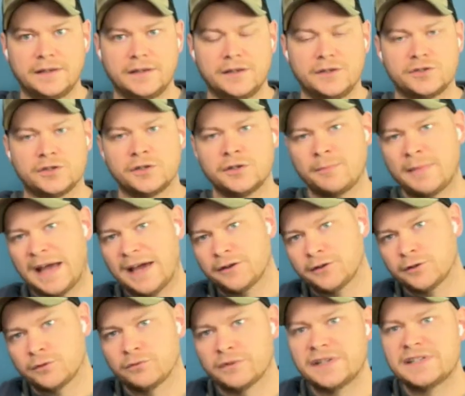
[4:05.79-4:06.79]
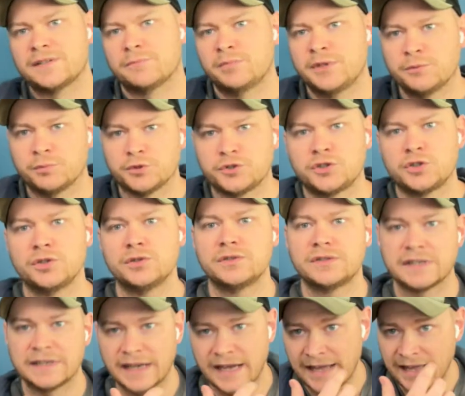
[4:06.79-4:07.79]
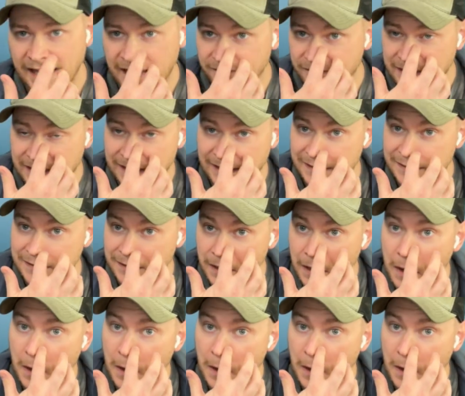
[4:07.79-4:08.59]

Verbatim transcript: So, no matter the reason people choose to not have kids,